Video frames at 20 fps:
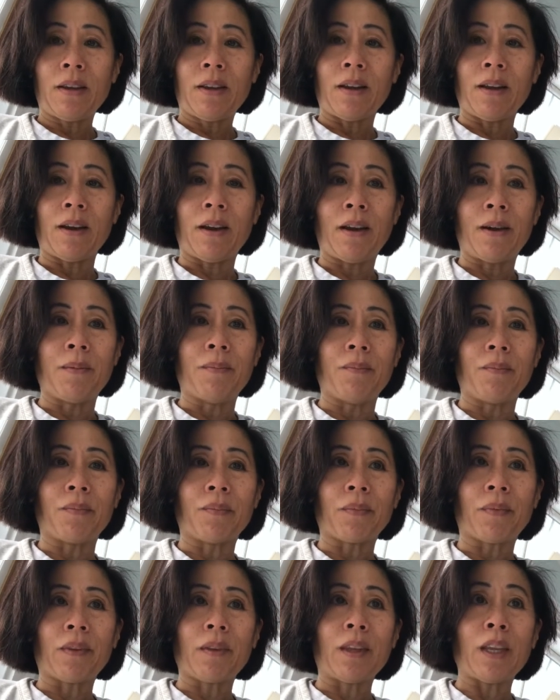Um,
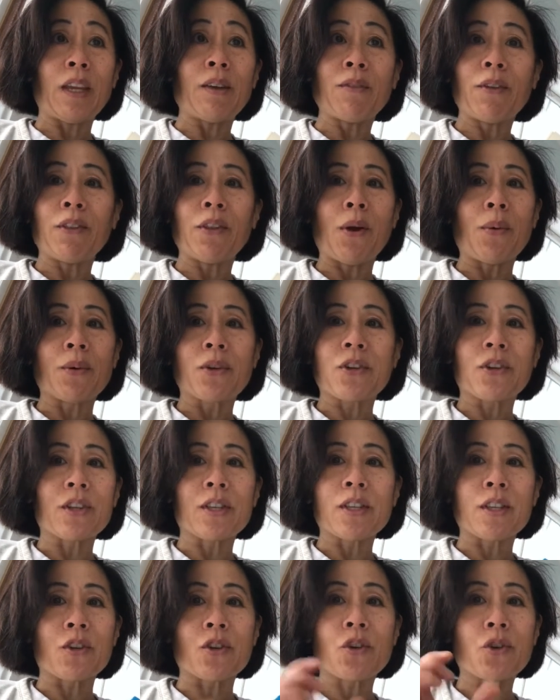even though it's
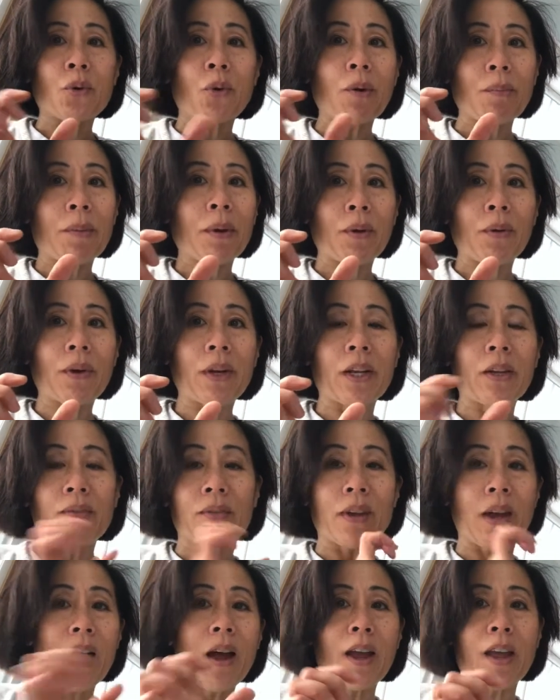just a short period of
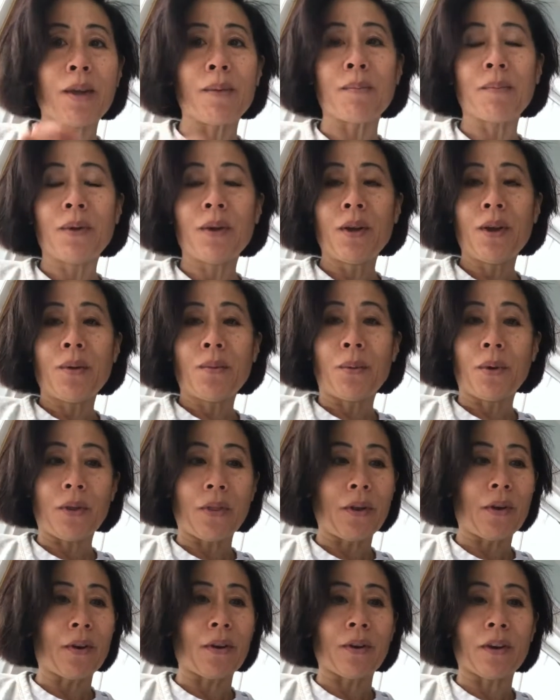time where
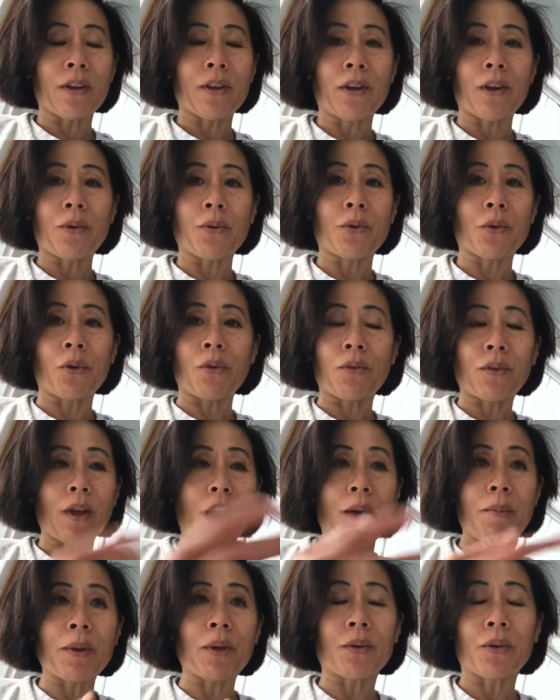they're you know sort of
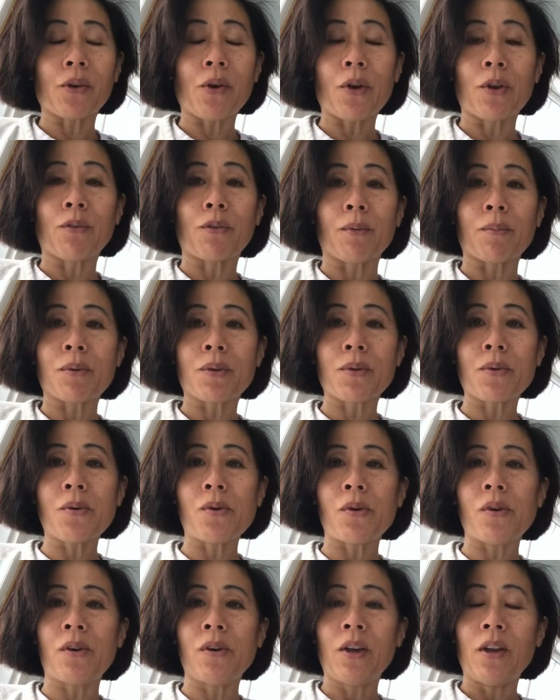coming or going from
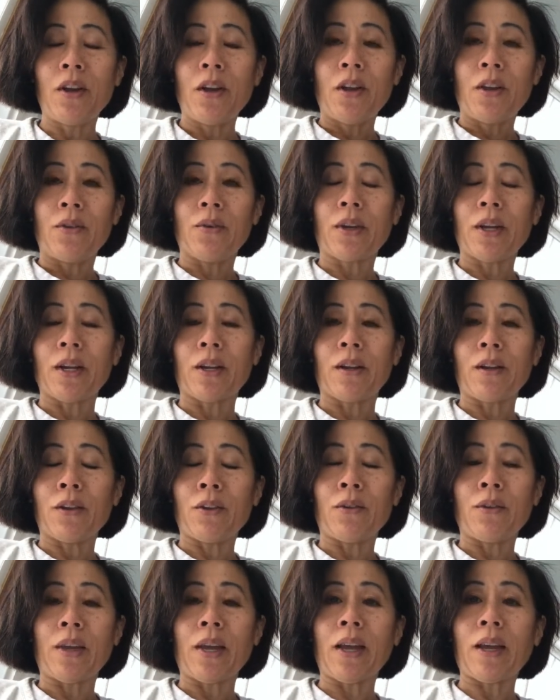school you get
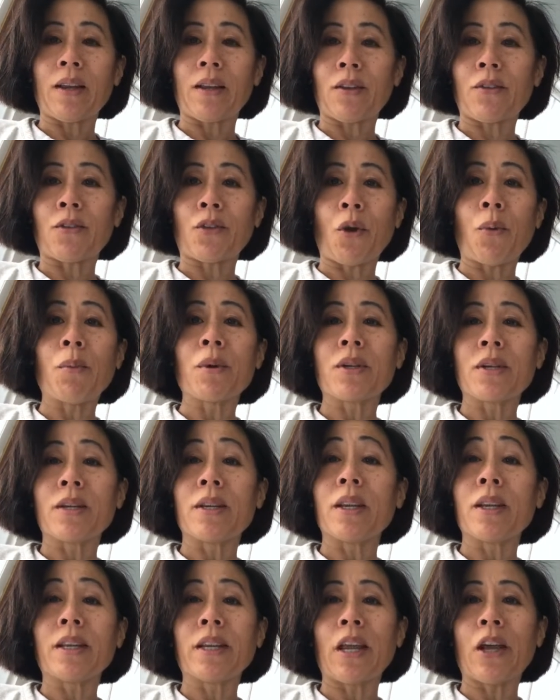you get so much
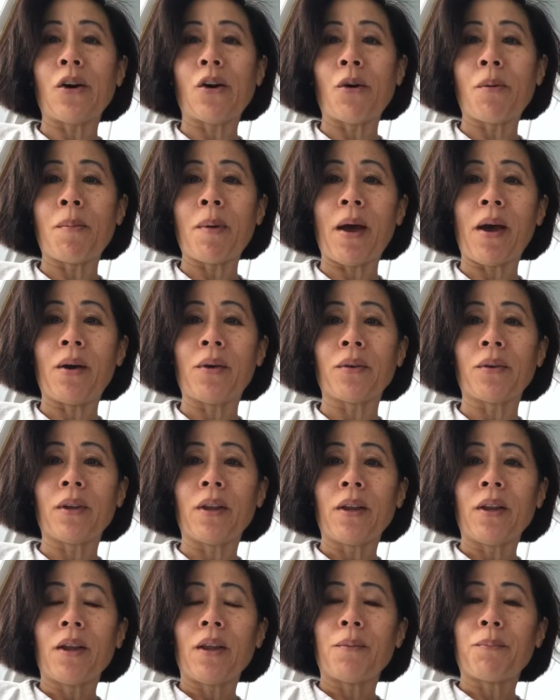detail about
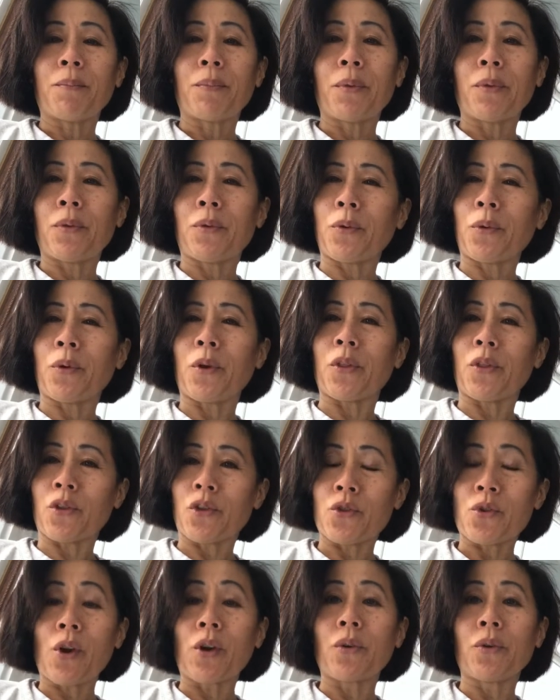sort of the
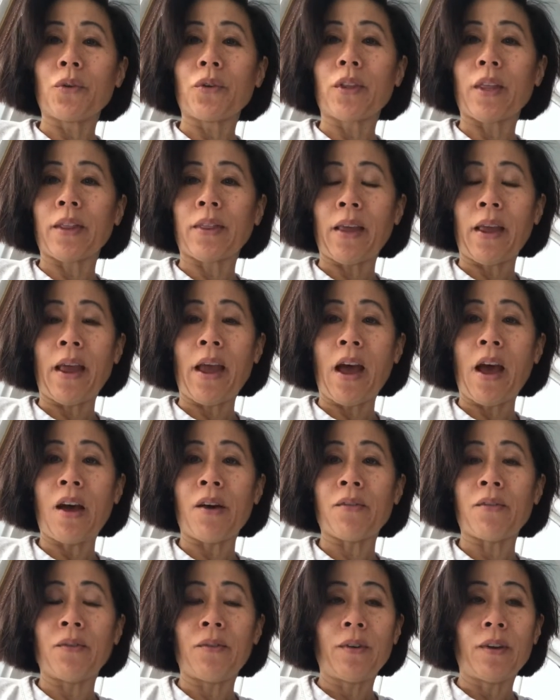struggles that they
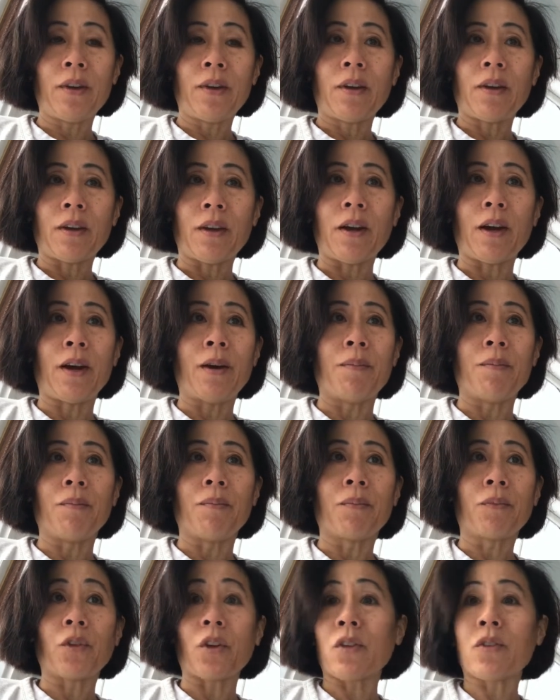have um,
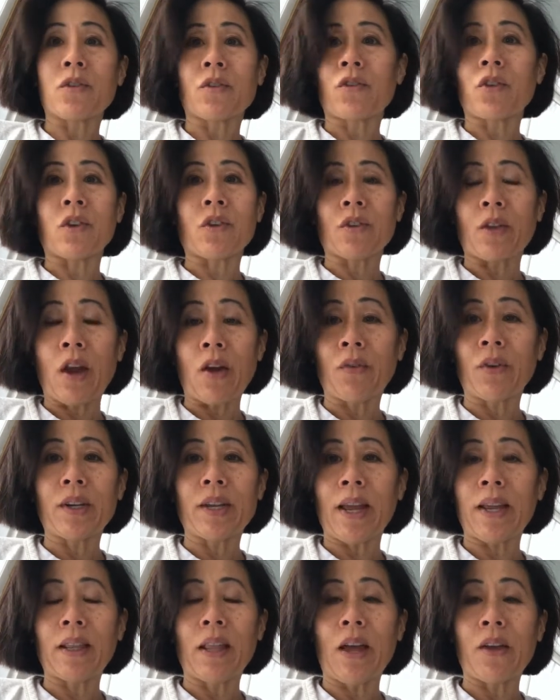just just
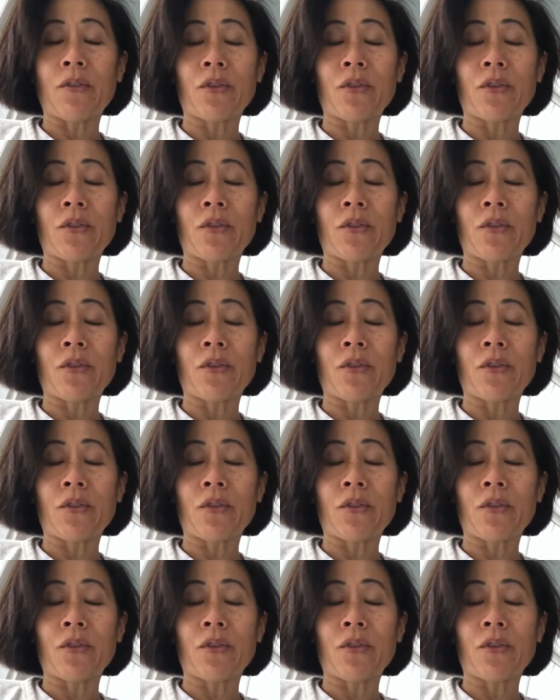everyday life